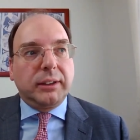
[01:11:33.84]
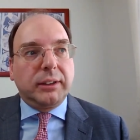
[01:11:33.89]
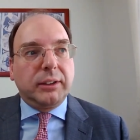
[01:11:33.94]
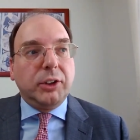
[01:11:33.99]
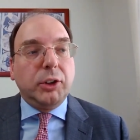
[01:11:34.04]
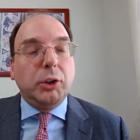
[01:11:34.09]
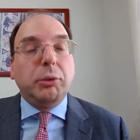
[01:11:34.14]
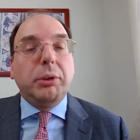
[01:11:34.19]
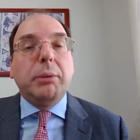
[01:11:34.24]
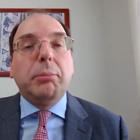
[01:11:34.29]

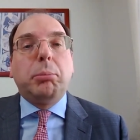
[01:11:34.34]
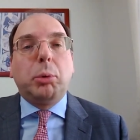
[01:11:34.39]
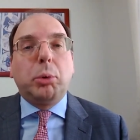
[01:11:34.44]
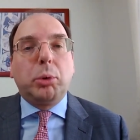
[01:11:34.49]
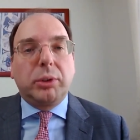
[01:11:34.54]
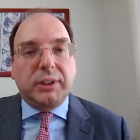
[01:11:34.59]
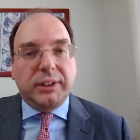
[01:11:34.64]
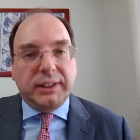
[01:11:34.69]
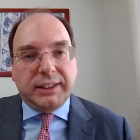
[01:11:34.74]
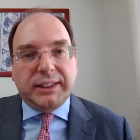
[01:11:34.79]
new
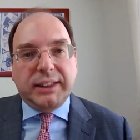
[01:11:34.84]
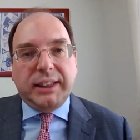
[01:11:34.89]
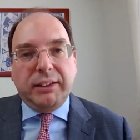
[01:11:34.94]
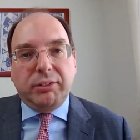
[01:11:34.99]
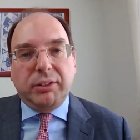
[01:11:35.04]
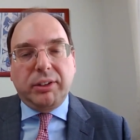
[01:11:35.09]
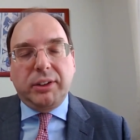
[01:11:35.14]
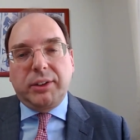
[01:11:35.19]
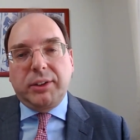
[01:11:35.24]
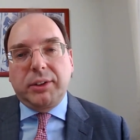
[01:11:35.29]
importance
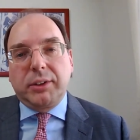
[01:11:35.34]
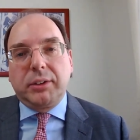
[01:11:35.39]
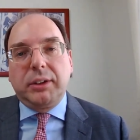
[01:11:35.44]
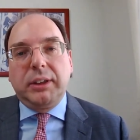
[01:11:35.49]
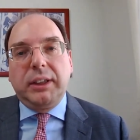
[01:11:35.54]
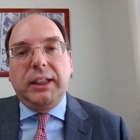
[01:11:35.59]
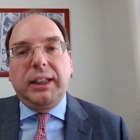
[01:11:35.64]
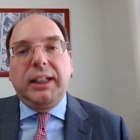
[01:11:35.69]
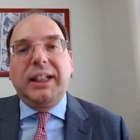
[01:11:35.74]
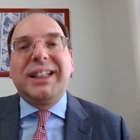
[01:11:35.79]
given
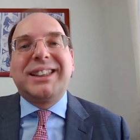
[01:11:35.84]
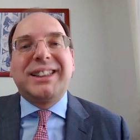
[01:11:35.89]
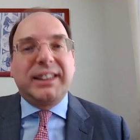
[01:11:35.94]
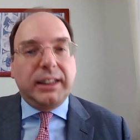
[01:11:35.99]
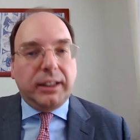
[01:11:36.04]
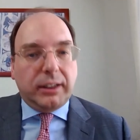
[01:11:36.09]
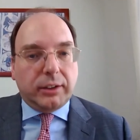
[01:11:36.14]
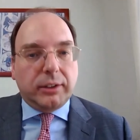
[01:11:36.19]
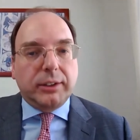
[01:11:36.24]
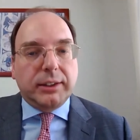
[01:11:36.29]
to
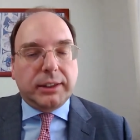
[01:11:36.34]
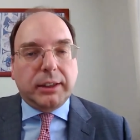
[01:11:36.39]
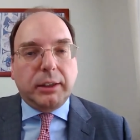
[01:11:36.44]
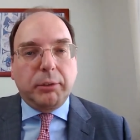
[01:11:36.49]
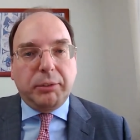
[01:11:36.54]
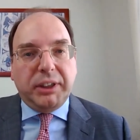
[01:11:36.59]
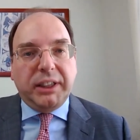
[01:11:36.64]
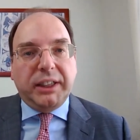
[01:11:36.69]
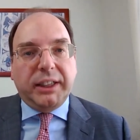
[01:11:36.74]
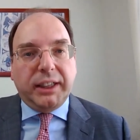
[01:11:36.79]
asynchronous
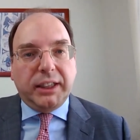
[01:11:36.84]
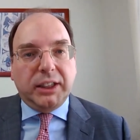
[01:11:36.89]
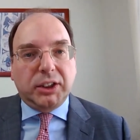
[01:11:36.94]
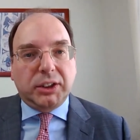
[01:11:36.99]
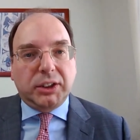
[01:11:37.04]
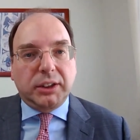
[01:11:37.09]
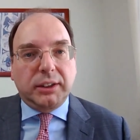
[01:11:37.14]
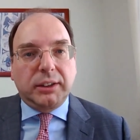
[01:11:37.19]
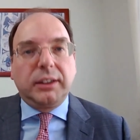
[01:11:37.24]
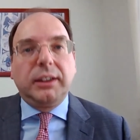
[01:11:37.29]

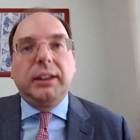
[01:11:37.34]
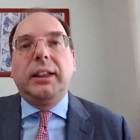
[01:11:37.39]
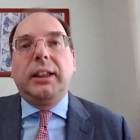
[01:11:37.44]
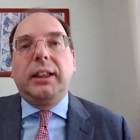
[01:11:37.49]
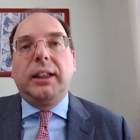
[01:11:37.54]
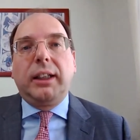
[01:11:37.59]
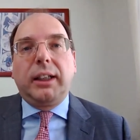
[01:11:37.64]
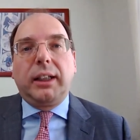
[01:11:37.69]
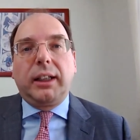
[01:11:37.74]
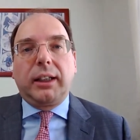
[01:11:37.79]
communication
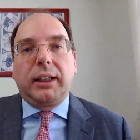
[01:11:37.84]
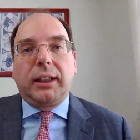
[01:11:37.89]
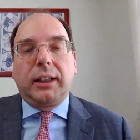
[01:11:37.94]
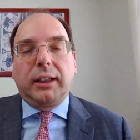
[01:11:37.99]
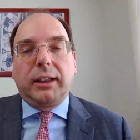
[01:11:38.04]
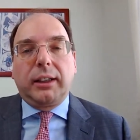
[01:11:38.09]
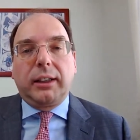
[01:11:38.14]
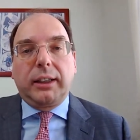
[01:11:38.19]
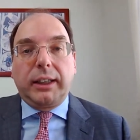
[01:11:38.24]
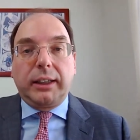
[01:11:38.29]

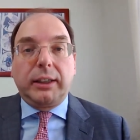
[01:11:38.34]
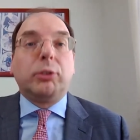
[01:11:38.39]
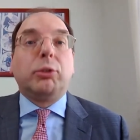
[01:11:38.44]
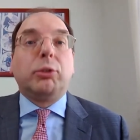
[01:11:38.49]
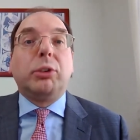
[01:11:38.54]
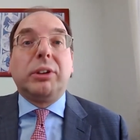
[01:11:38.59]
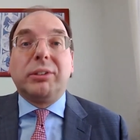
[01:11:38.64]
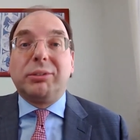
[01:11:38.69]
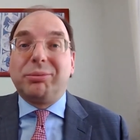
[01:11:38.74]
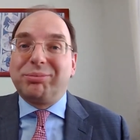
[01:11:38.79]

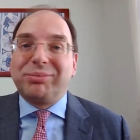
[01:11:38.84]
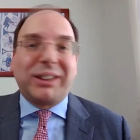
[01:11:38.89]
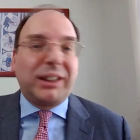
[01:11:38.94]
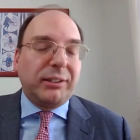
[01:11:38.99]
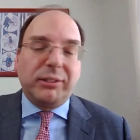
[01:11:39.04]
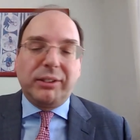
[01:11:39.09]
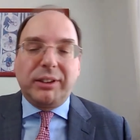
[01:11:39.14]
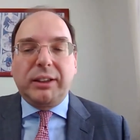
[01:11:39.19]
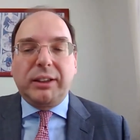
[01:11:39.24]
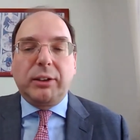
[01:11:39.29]
and
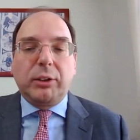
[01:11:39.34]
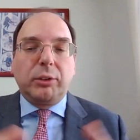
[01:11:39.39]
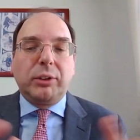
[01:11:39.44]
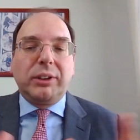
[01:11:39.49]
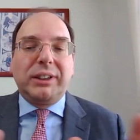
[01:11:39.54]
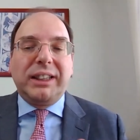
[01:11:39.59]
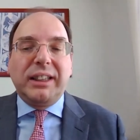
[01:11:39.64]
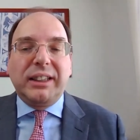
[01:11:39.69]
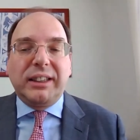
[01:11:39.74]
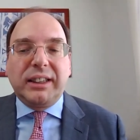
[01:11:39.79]

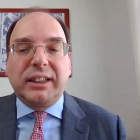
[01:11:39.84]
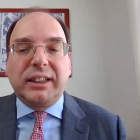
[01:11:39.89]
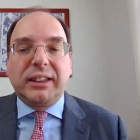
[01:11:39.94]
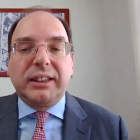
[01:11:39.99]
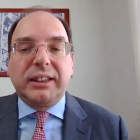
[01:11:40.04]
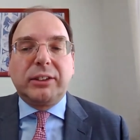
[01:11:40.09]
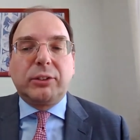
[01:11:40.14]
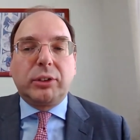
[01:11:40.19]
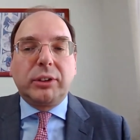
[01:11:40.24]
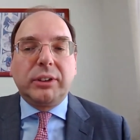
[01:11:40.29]

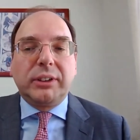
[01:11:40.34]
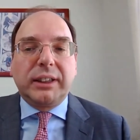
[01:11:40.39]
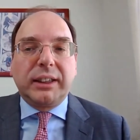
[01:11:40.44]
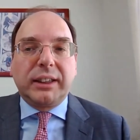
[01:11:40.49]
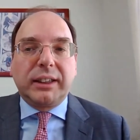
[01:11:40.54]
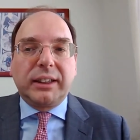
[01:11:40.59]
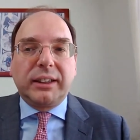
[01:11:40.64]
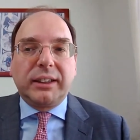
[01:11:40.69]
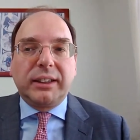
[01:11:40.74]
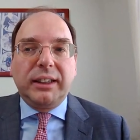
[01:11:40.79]

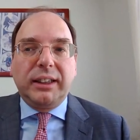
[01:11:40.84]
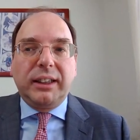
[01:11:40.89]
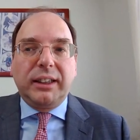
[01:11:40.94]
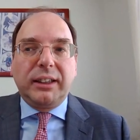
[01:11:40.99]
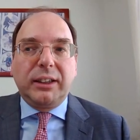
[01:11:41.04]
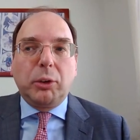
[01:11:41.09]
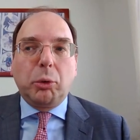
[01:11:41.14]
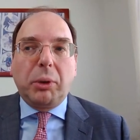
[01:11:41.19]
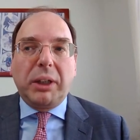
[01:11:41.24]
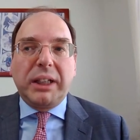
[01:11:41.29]
the
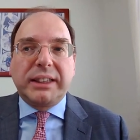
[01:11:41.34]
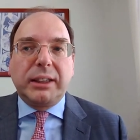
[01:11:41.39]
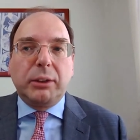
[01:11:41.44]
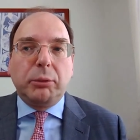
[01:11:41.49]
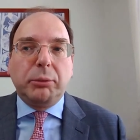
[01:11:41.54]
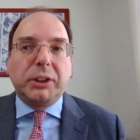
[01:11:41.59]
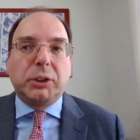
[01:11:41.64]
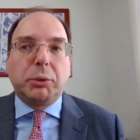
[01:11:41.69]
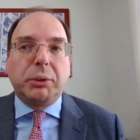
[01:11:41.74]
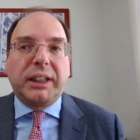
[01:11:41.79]
ways in
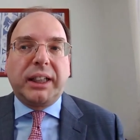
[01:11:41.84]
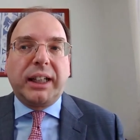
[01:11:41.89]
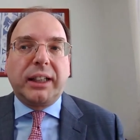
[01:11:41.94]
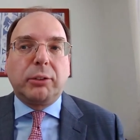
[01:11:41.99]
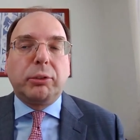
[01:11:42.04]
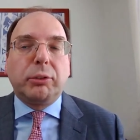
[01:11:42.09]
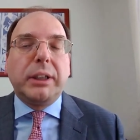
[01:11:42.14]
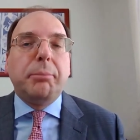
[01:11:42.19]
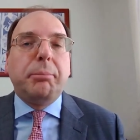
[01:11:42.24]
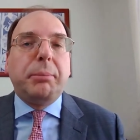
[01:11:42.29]
which we can
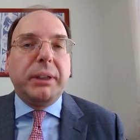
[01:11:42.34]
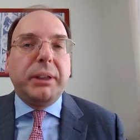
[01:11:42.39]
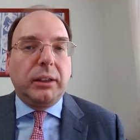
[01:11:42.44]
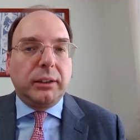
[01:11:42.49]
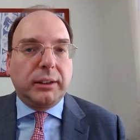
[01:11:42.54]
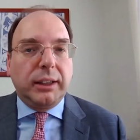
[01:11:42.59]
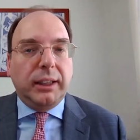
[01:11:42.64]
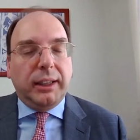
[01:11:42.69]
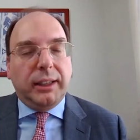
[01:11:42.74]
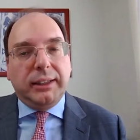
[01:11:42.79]
rebuild
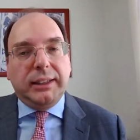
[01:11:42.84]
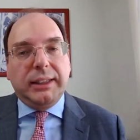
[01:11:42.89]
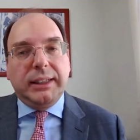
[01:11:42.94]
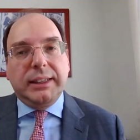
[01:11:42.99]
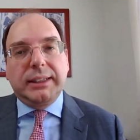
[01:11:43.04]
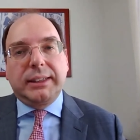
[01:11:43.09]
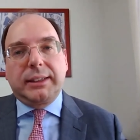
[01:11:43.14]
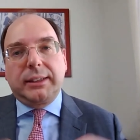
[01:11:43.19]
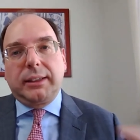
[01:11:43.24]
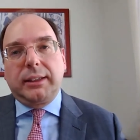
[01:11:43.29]

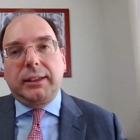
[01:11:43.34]
these